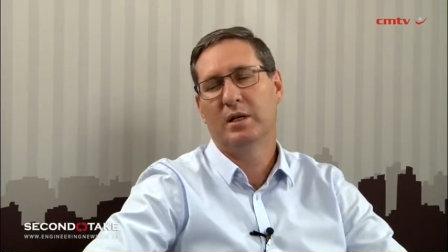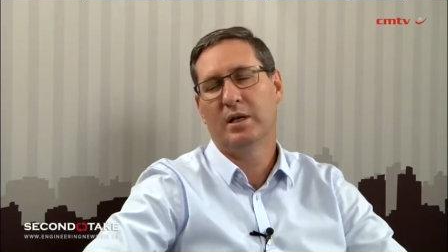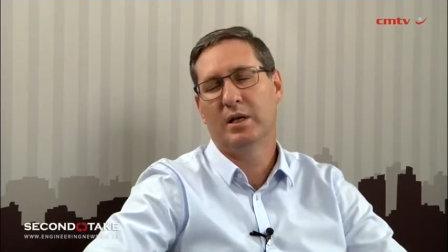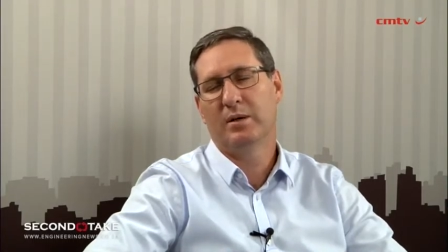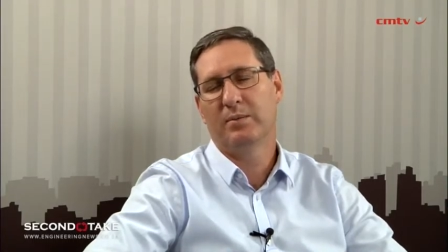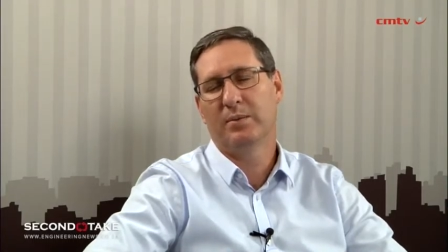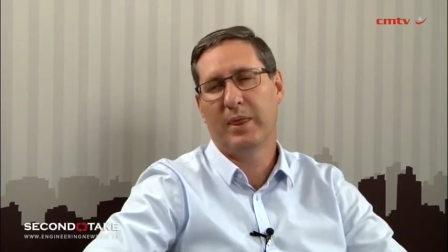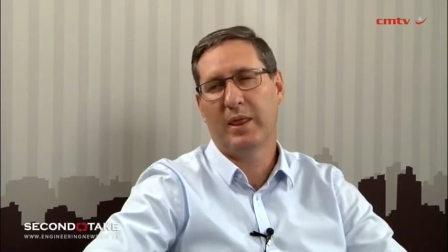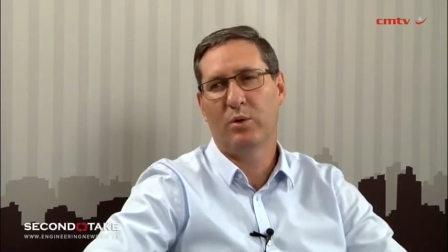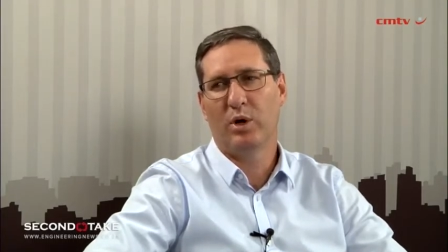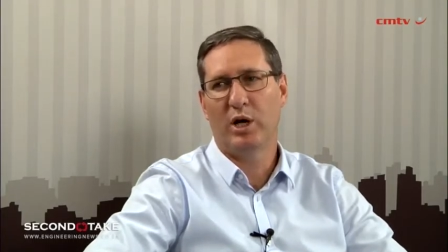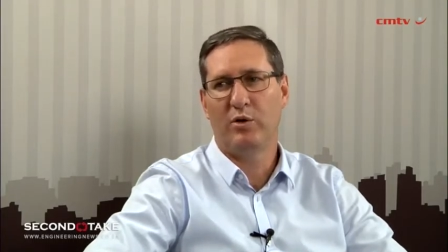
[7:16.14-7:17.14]
um,
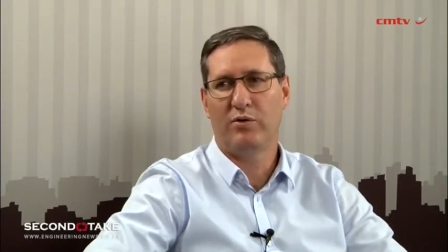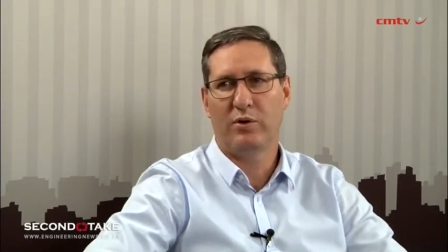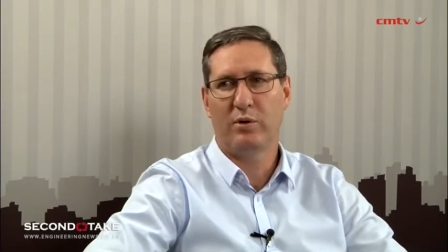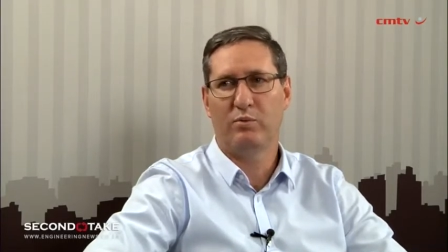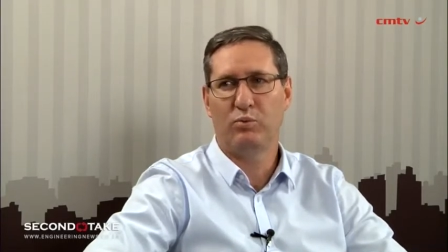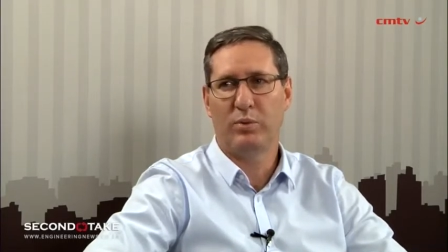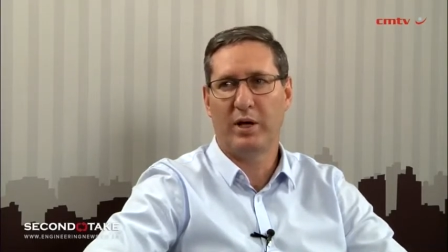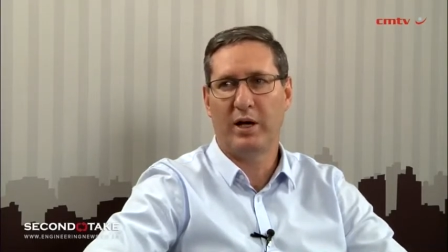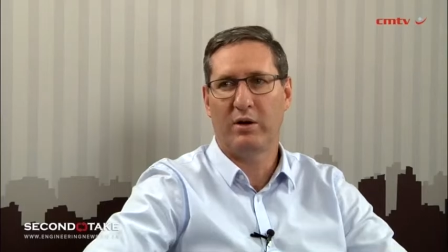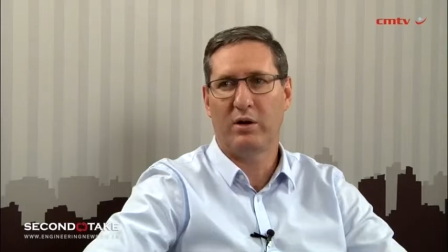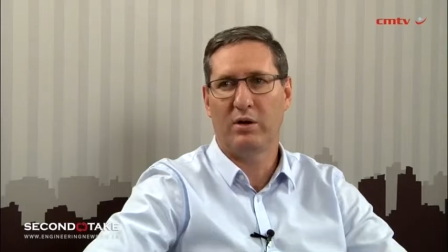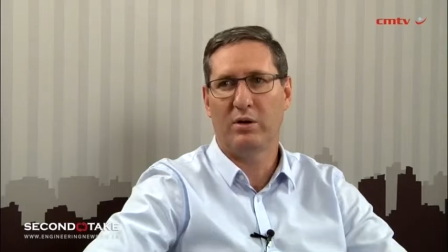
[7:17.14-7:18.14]
away from
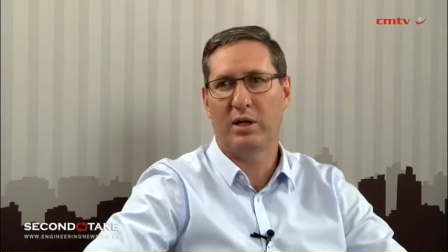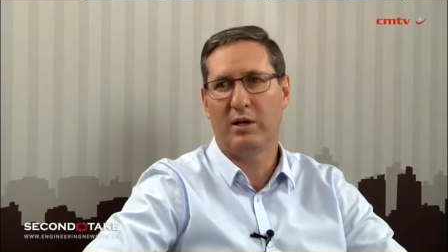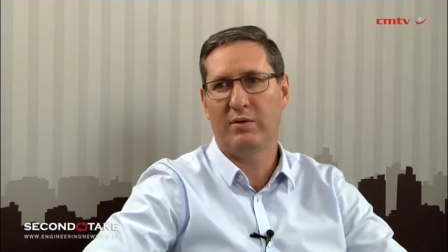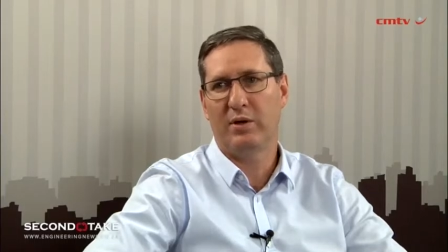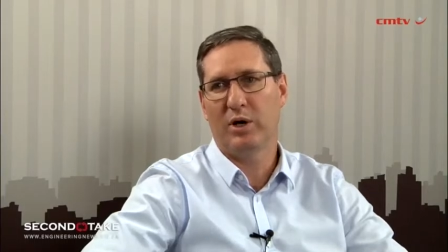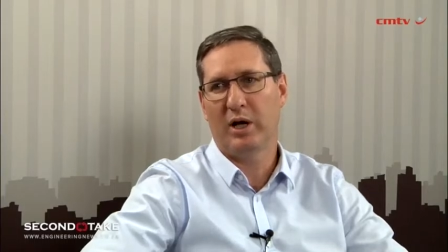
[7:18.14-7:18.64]
our coal-heavy